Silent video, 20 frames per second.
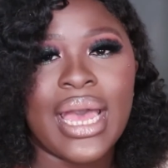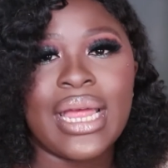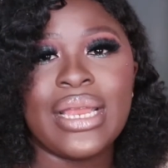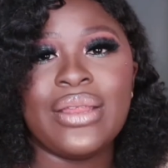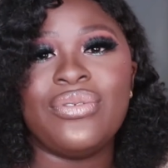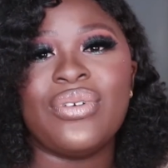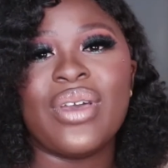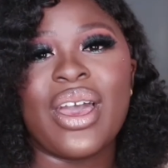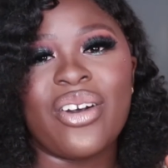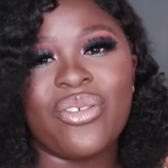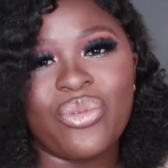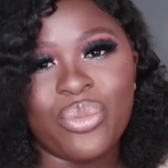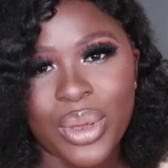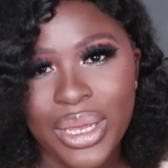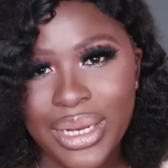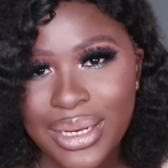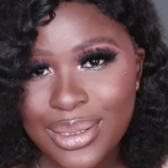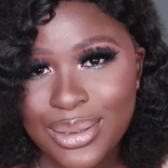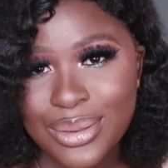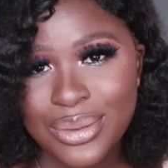and if you have
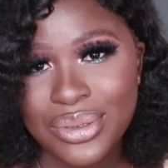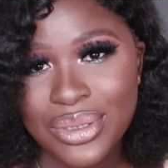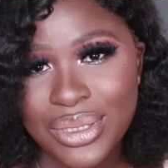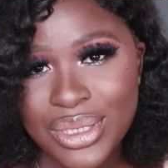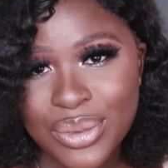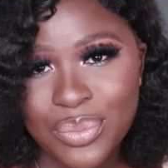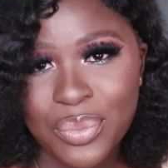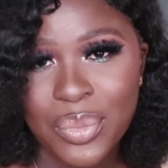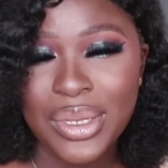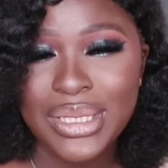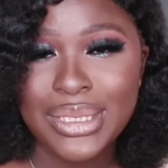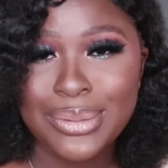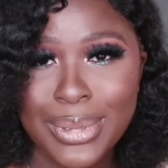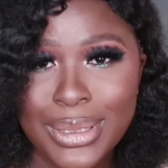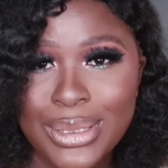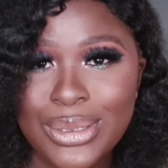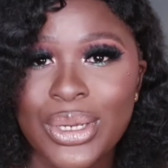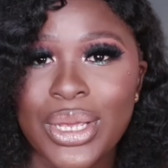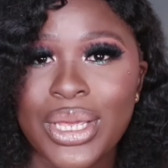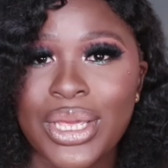made it to this point,
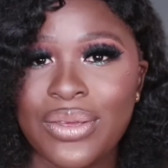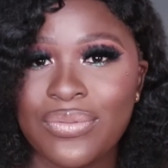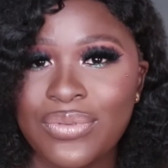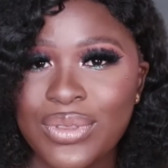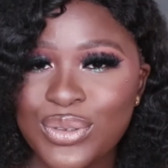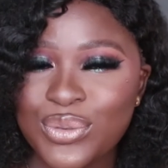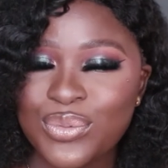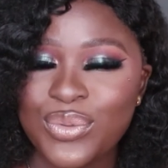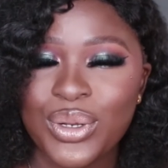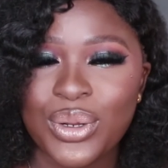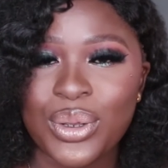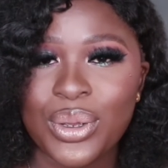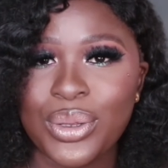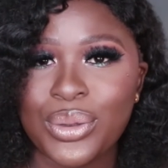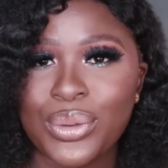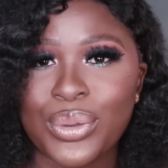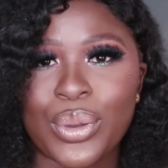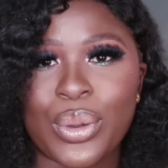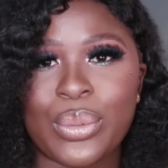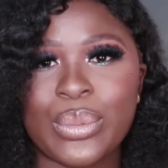make sure you give this video a
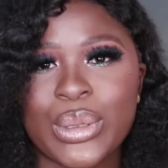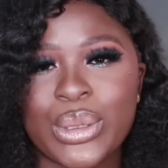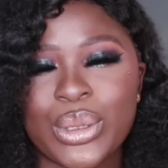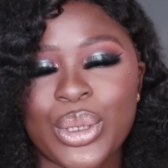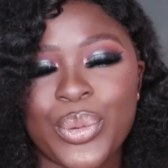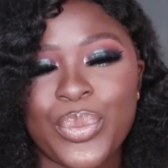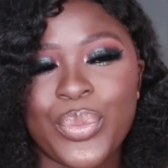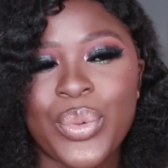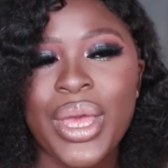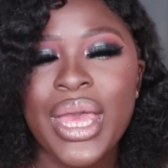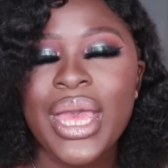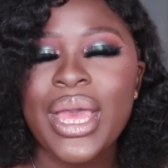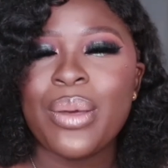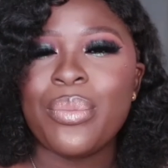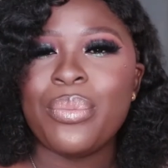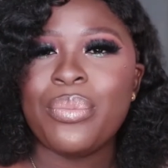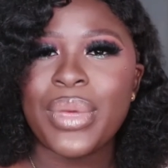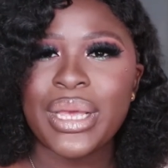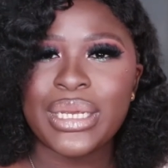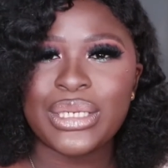thumbs up.
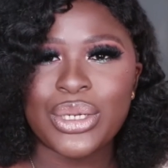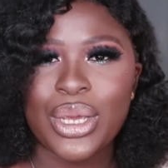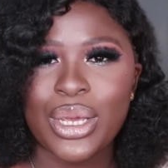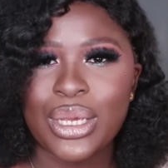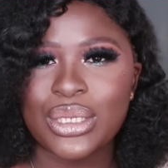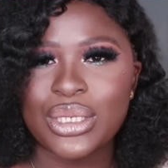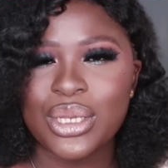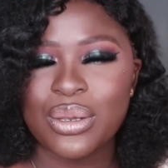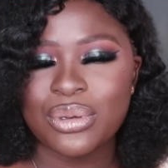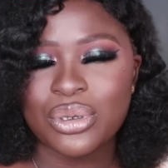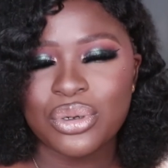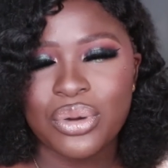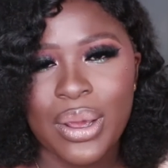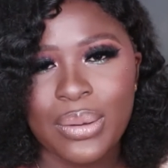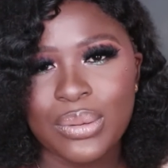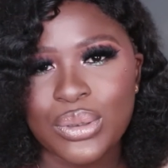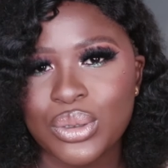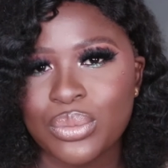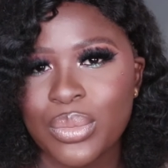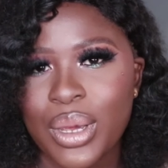Make sure you
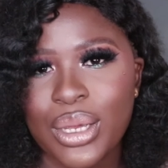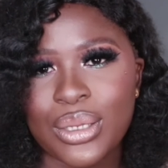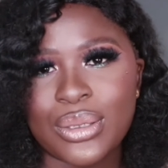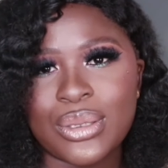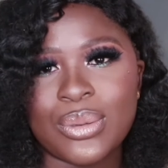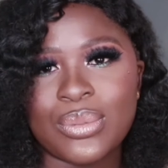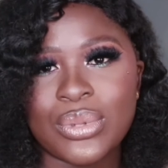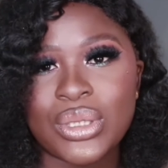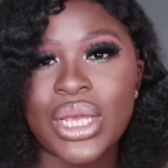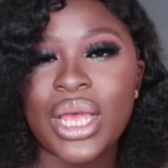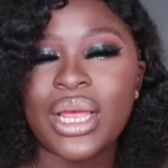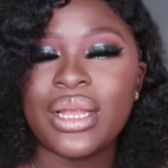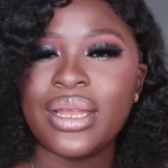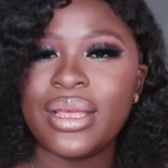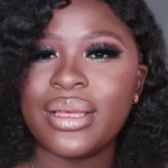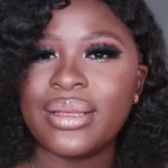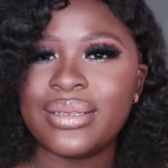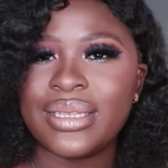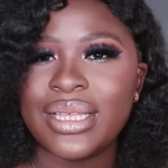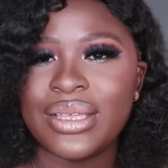subscribe to my YouTube
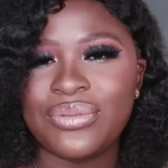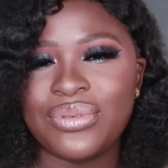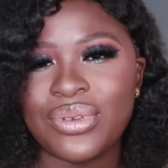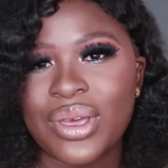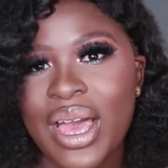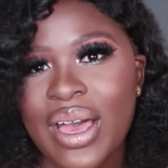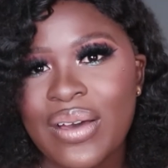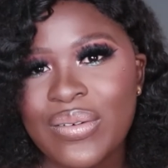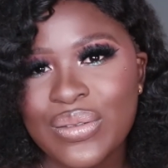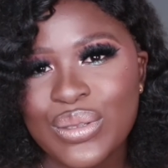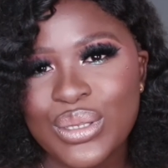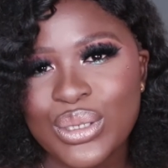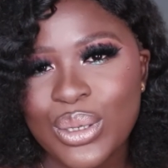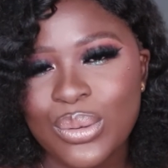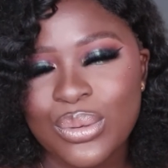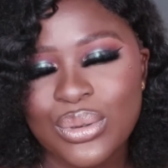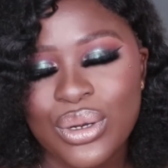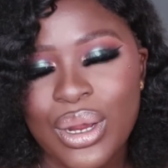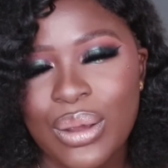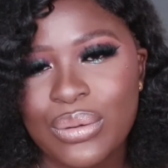channel if you haven't
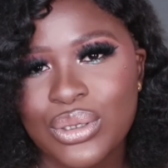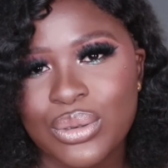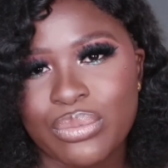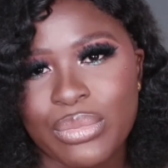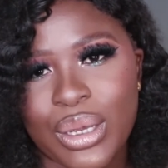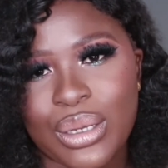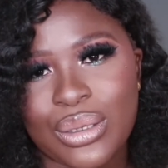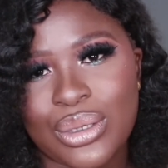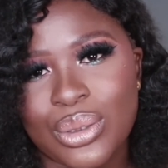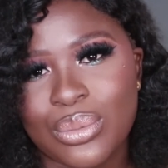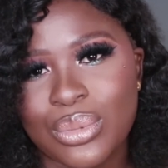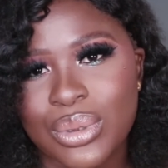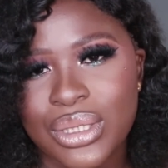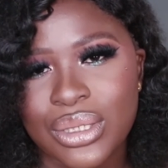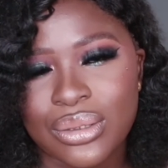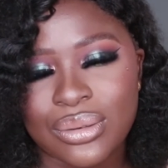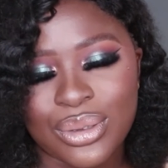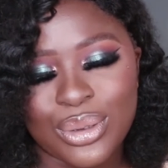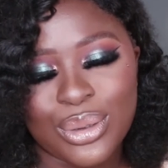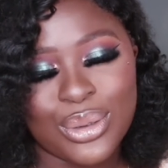subscribed to my YouTube
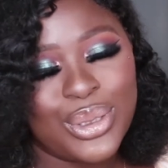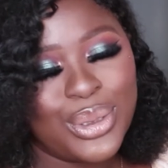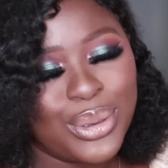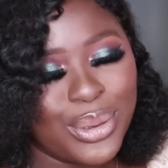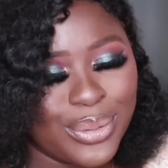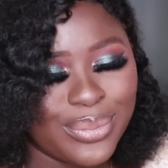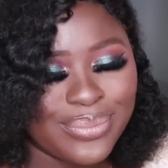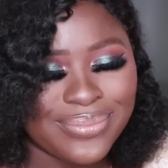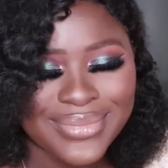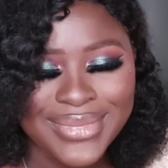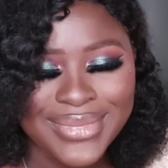YouTube